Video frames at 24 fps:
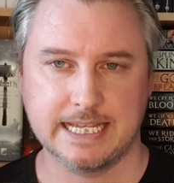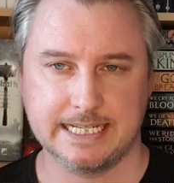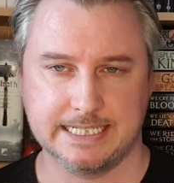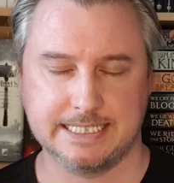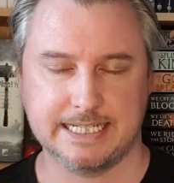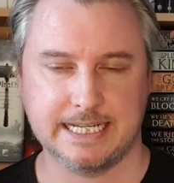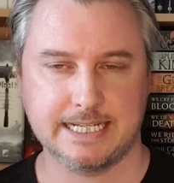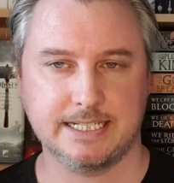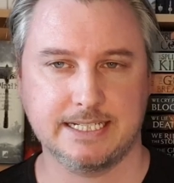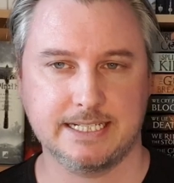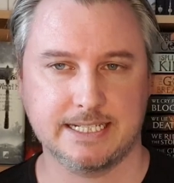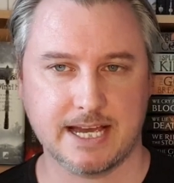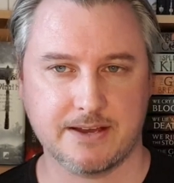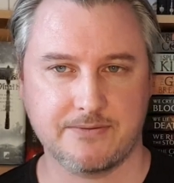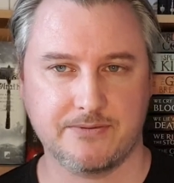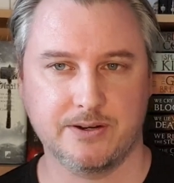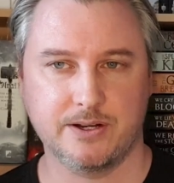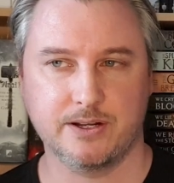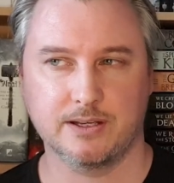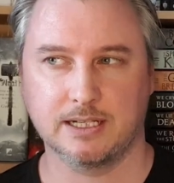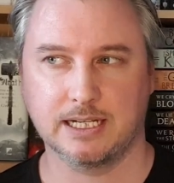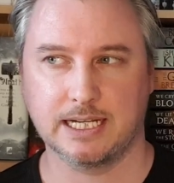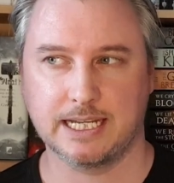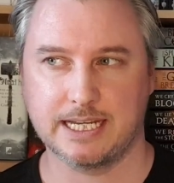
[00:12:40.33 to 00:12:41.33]
did
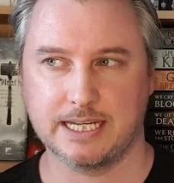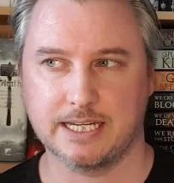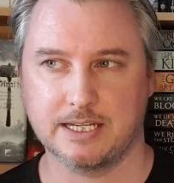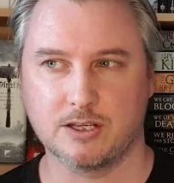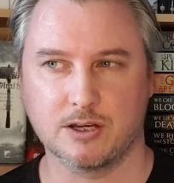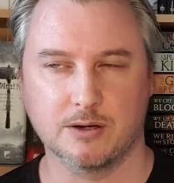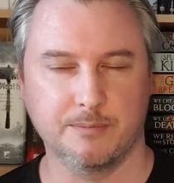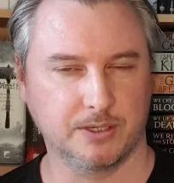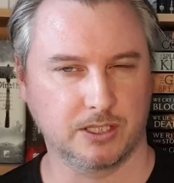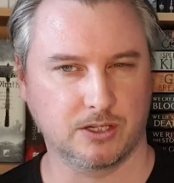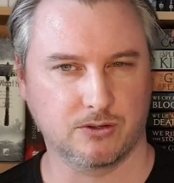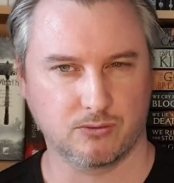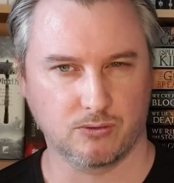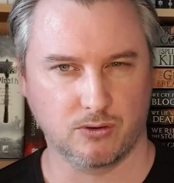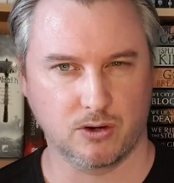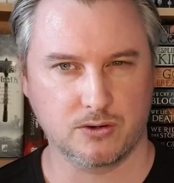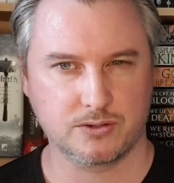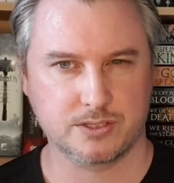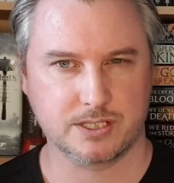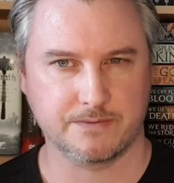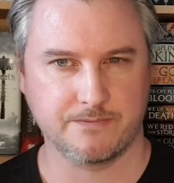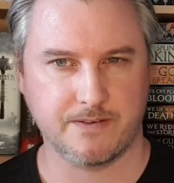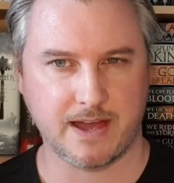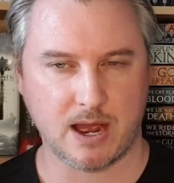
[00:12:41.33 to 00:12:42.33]
definitely come
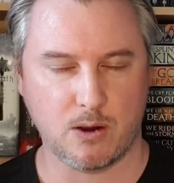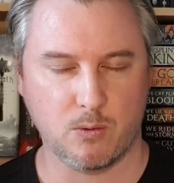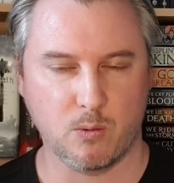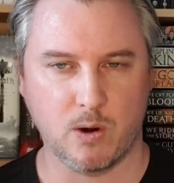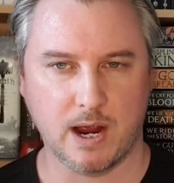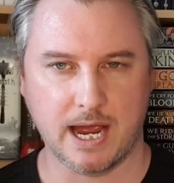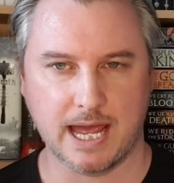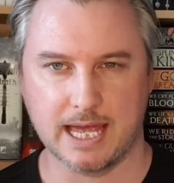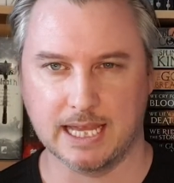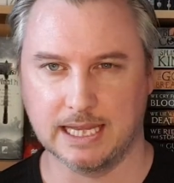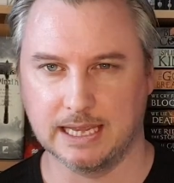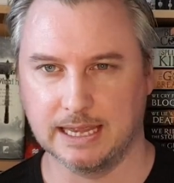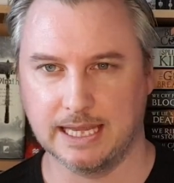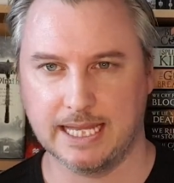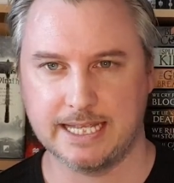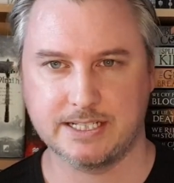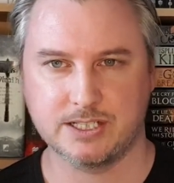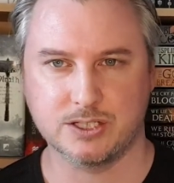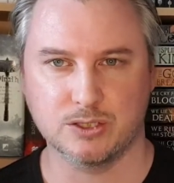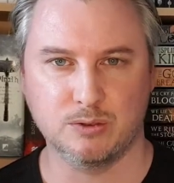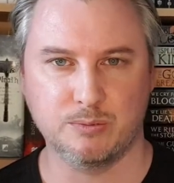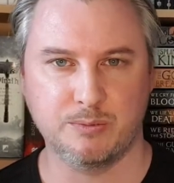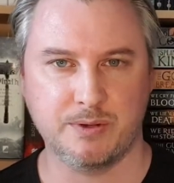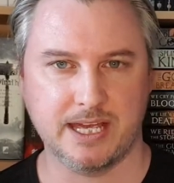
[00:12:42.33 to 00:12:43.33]
across that way a
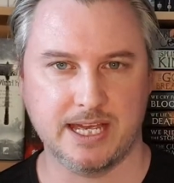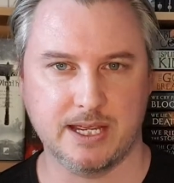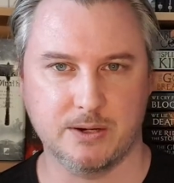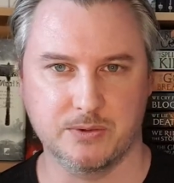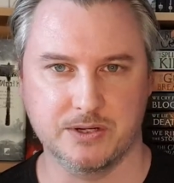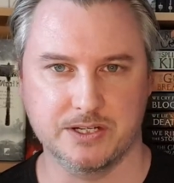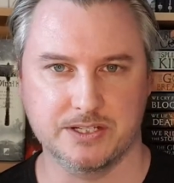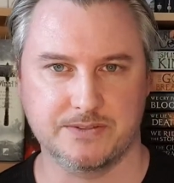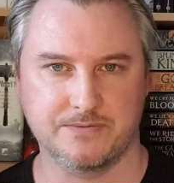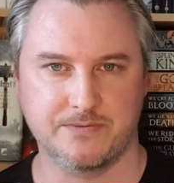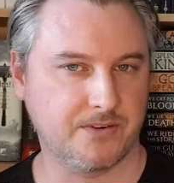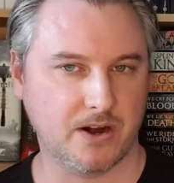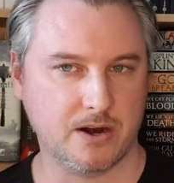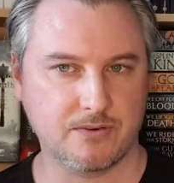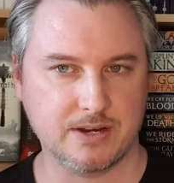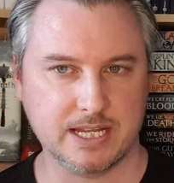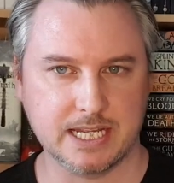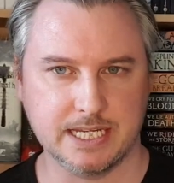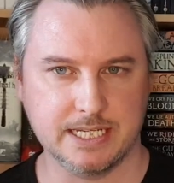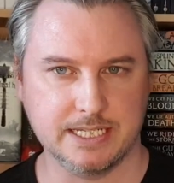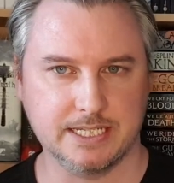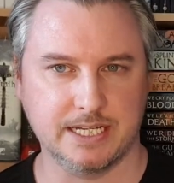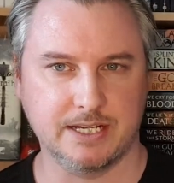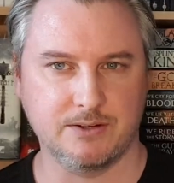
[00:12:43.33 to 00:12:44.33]
little bit. It was very
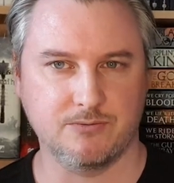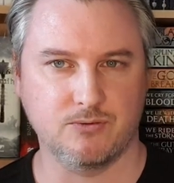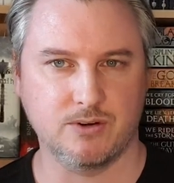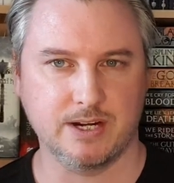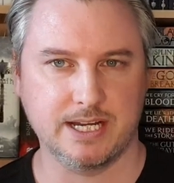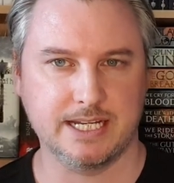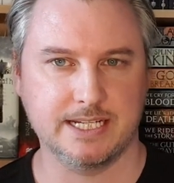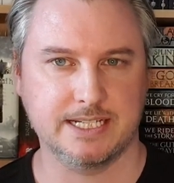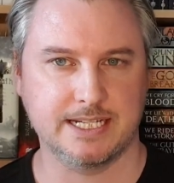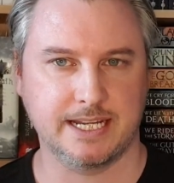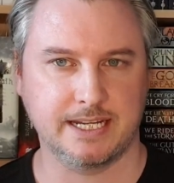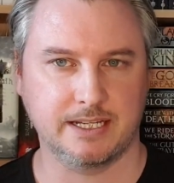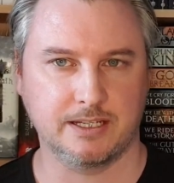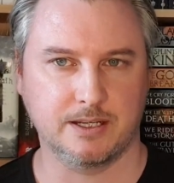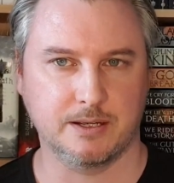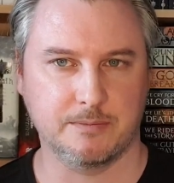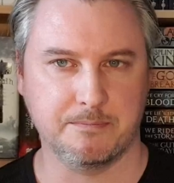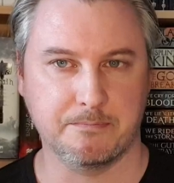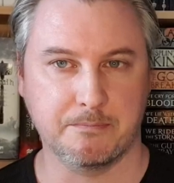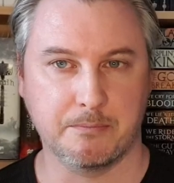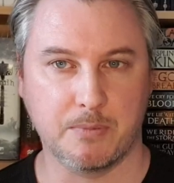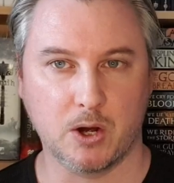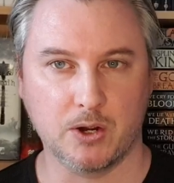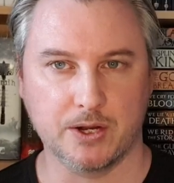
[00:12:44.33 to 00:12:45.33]
easy reading and
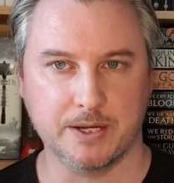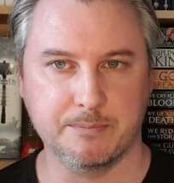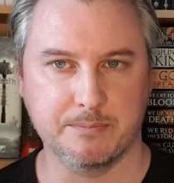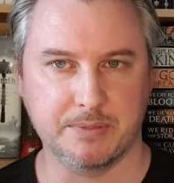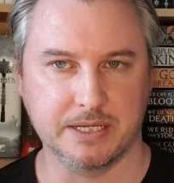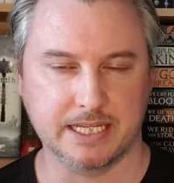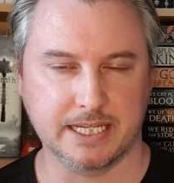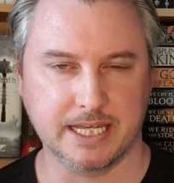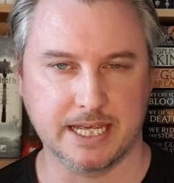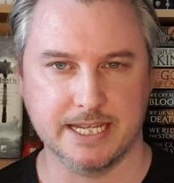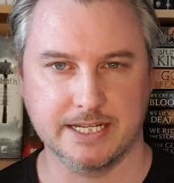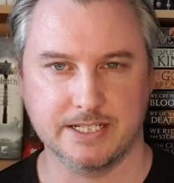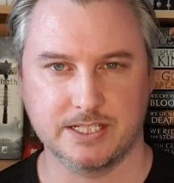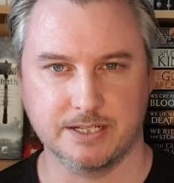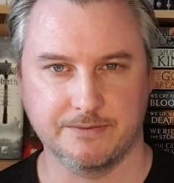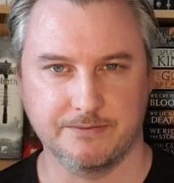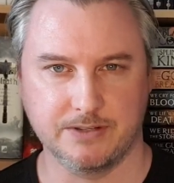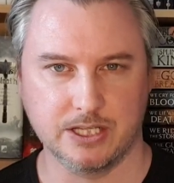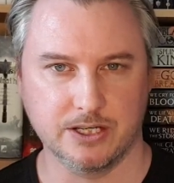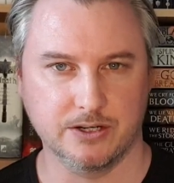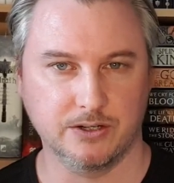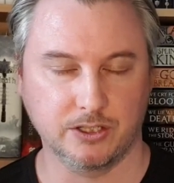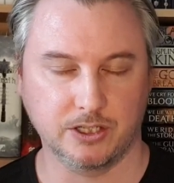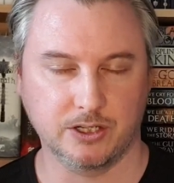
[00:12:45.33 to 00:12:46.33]
might be geared to the
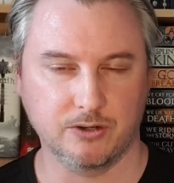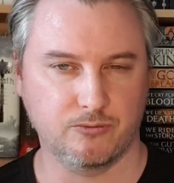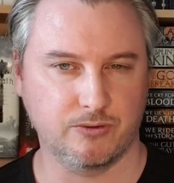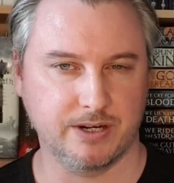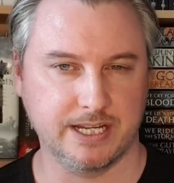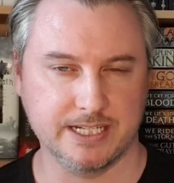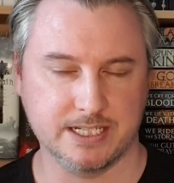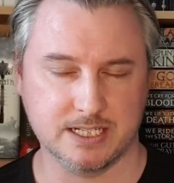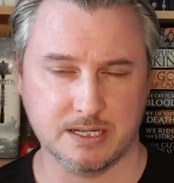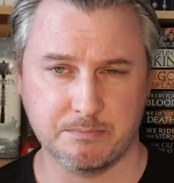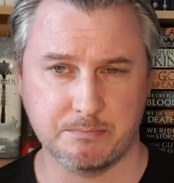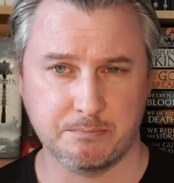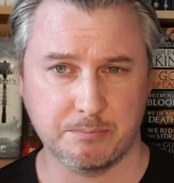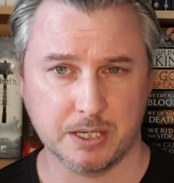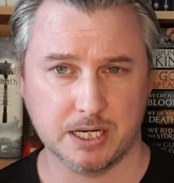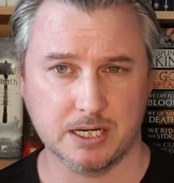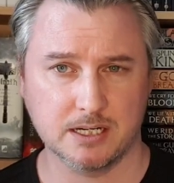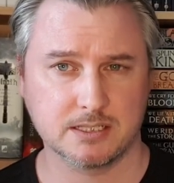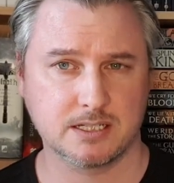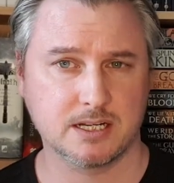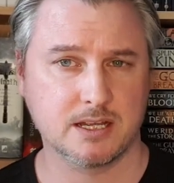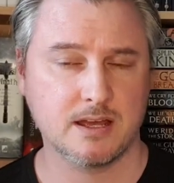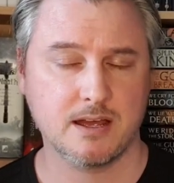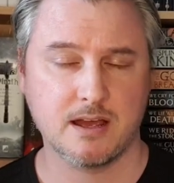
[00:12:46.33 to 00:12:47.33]
younger reader,
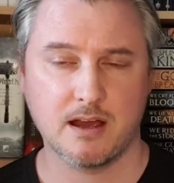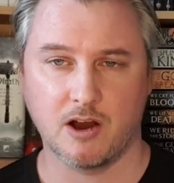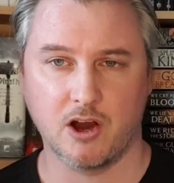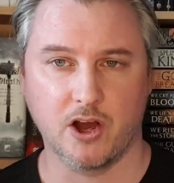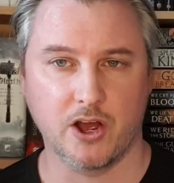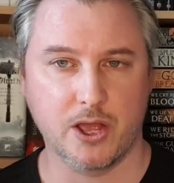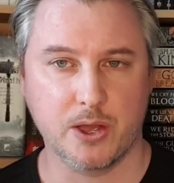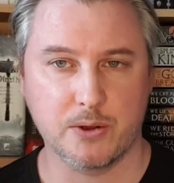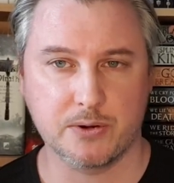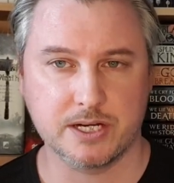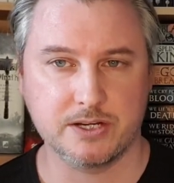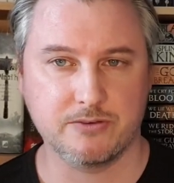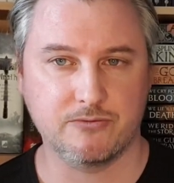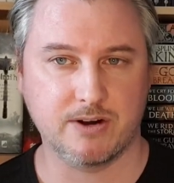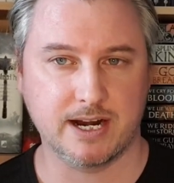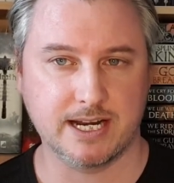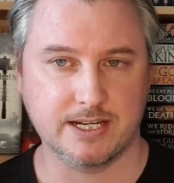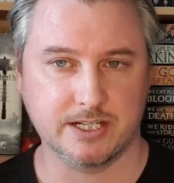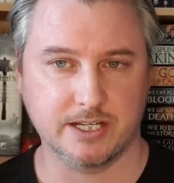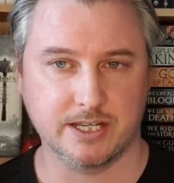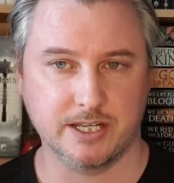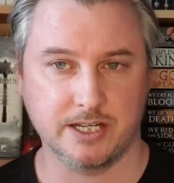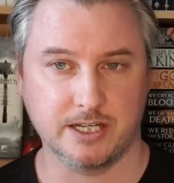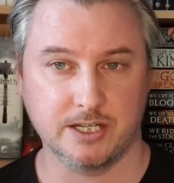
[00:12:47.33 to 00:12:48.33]
but I only
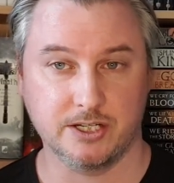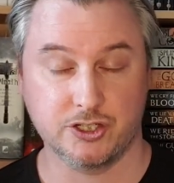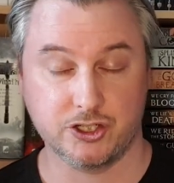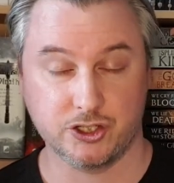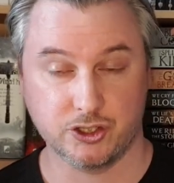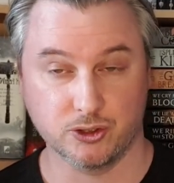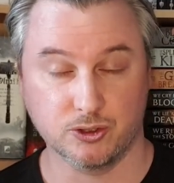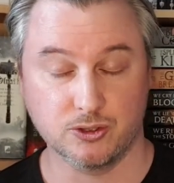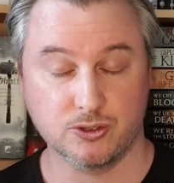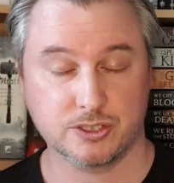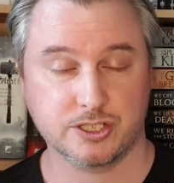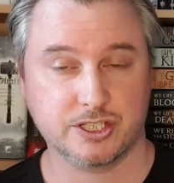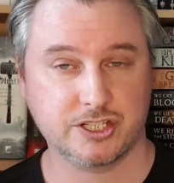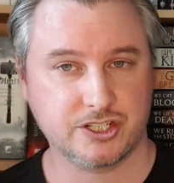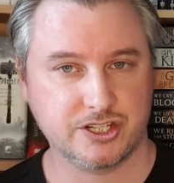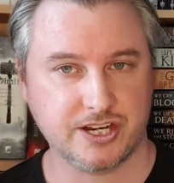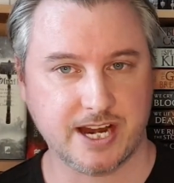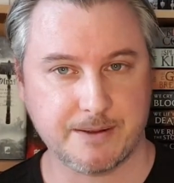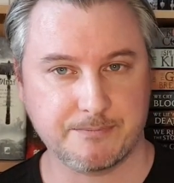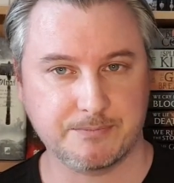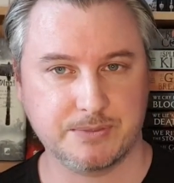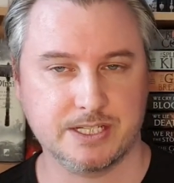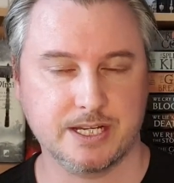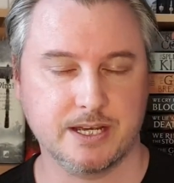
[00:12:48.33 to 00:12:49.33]
read a short
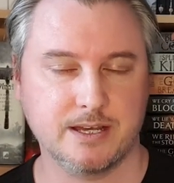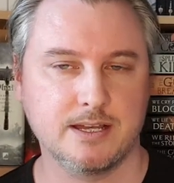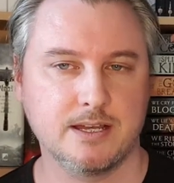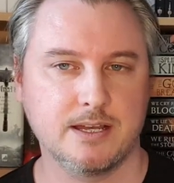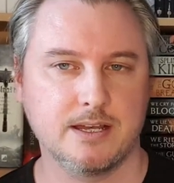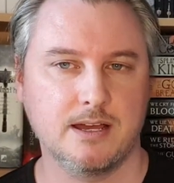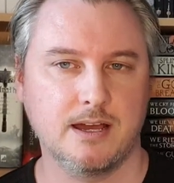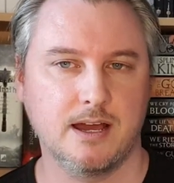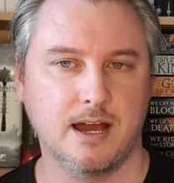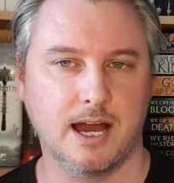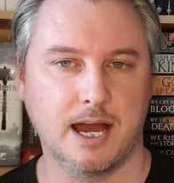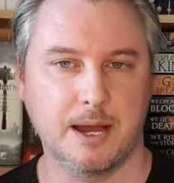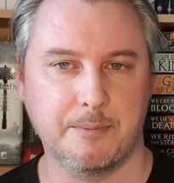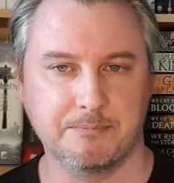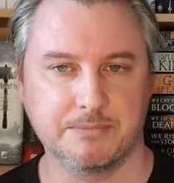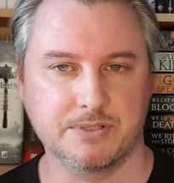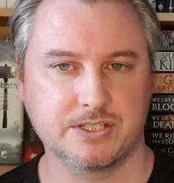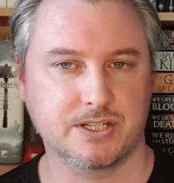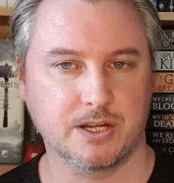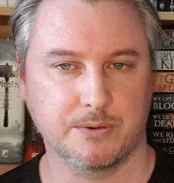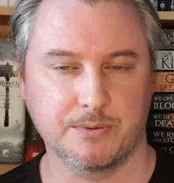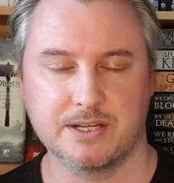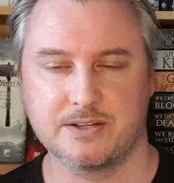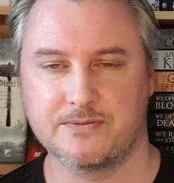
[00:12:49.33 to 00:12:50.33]
chapter, um,
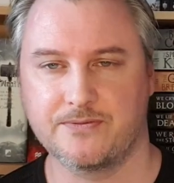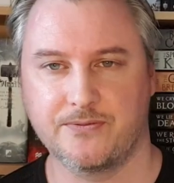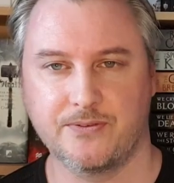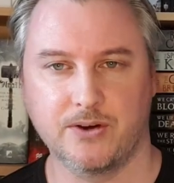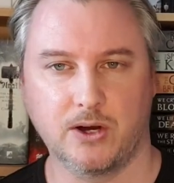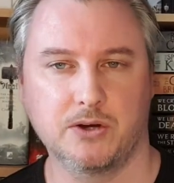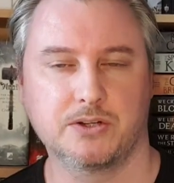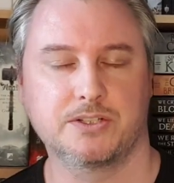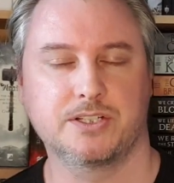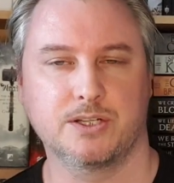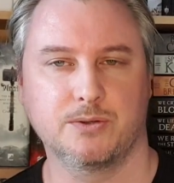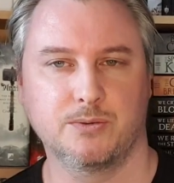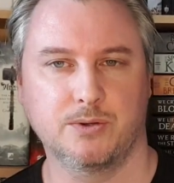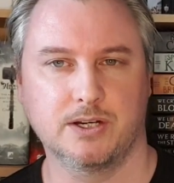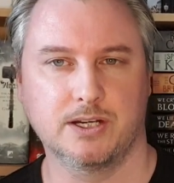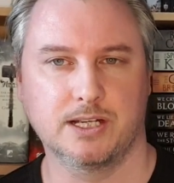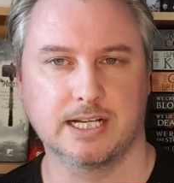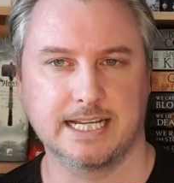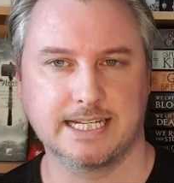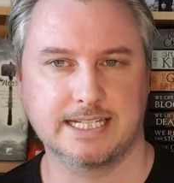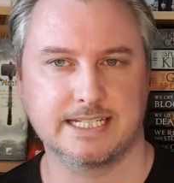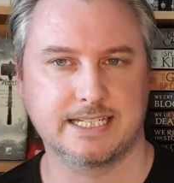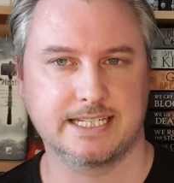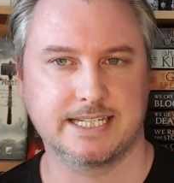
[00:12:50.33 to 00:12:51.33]
so it's far too
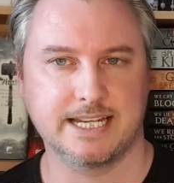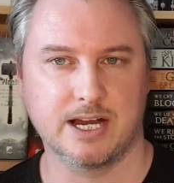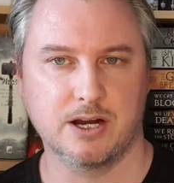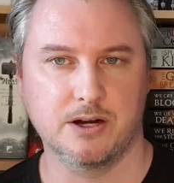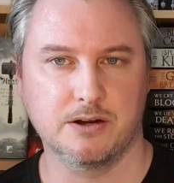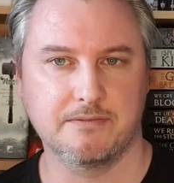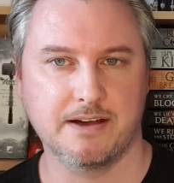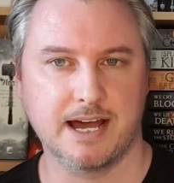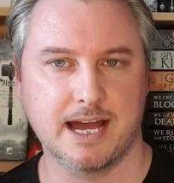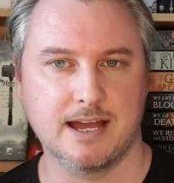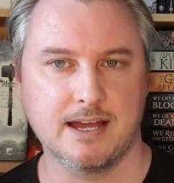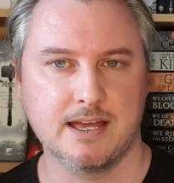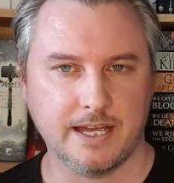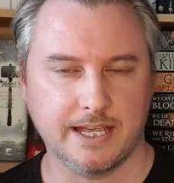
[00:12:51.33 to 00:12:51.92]
early to tell that.